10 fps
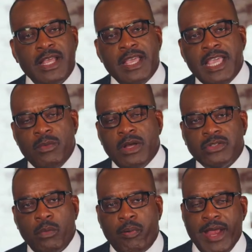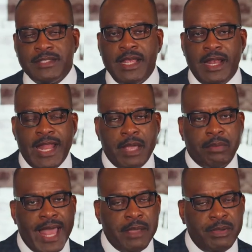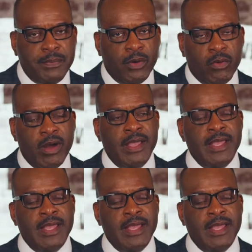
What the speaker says: he was oppressed like black people were.